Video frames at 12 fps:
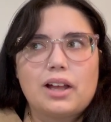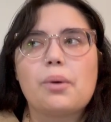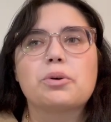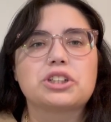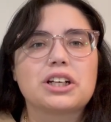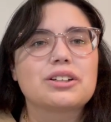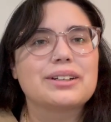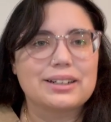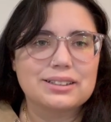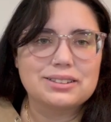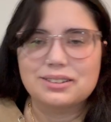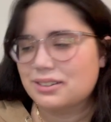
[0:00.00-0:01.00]
wish I could get
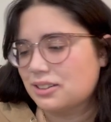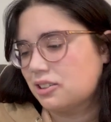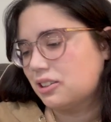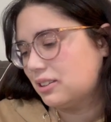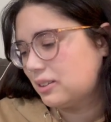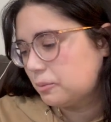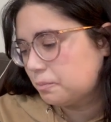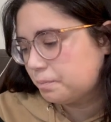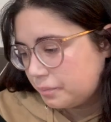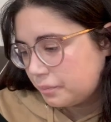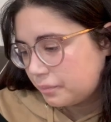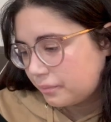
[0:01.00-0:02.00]
into the series.
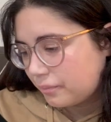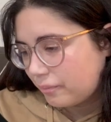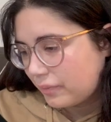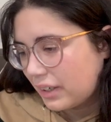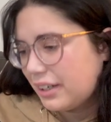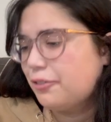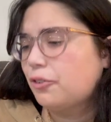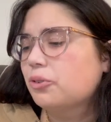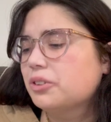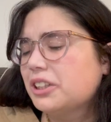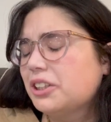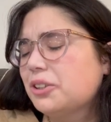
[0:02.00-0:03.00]
If
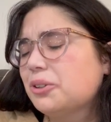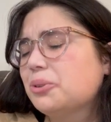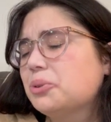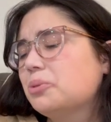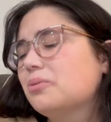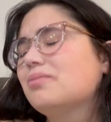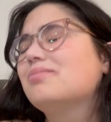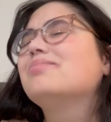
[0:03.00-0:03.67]
Only You,